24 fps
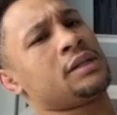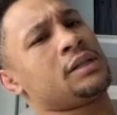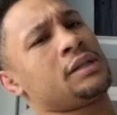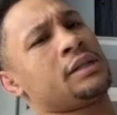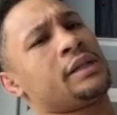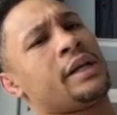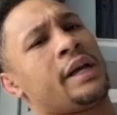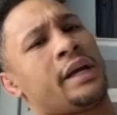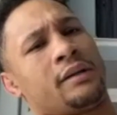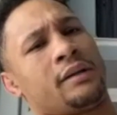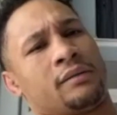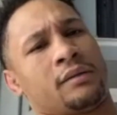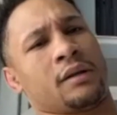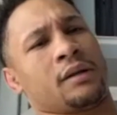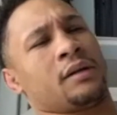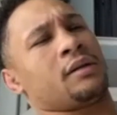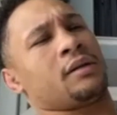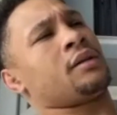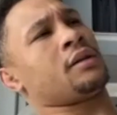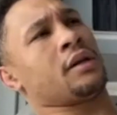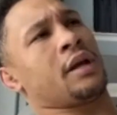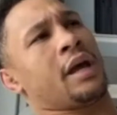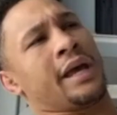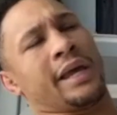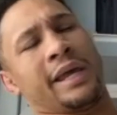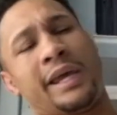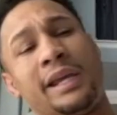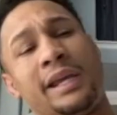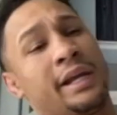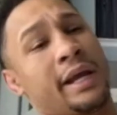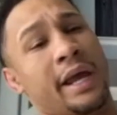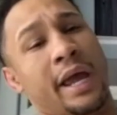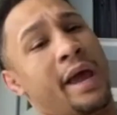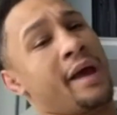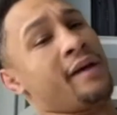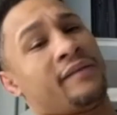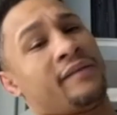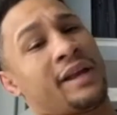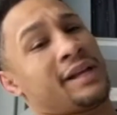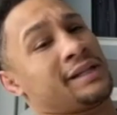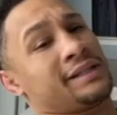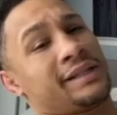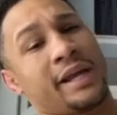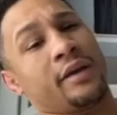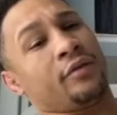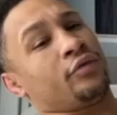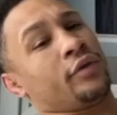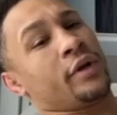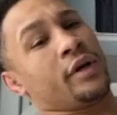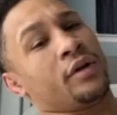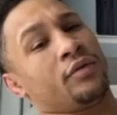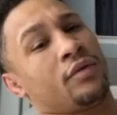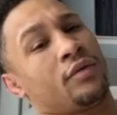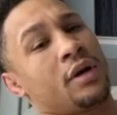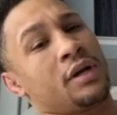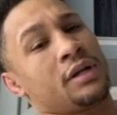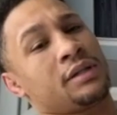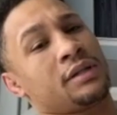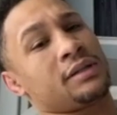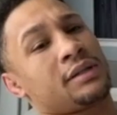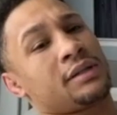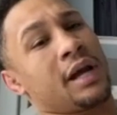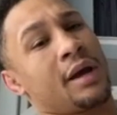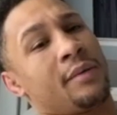Yeah. He didn't have that same ring rust.